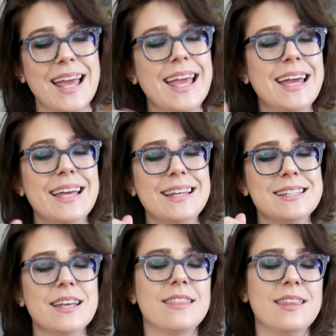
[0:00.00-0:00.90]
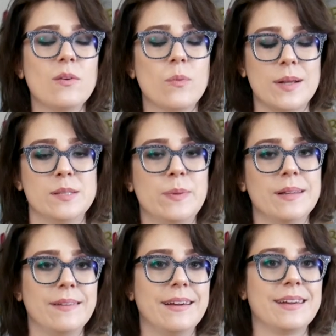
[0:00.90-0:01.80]
And the recipe
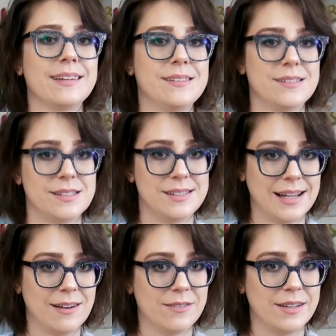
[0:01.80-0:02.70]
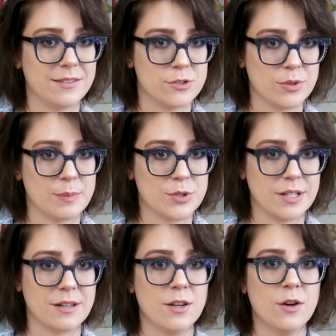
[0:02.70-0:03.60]
link is down in the
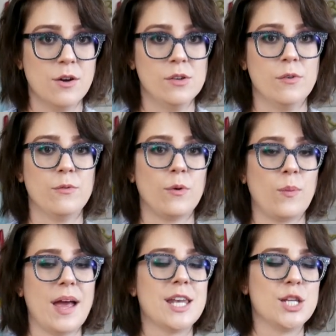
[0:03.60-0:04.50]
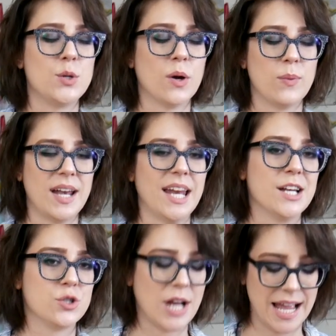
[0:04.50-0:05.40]
description for when you are ready
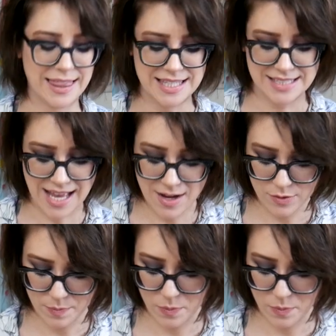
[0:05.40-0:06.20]
to try these out.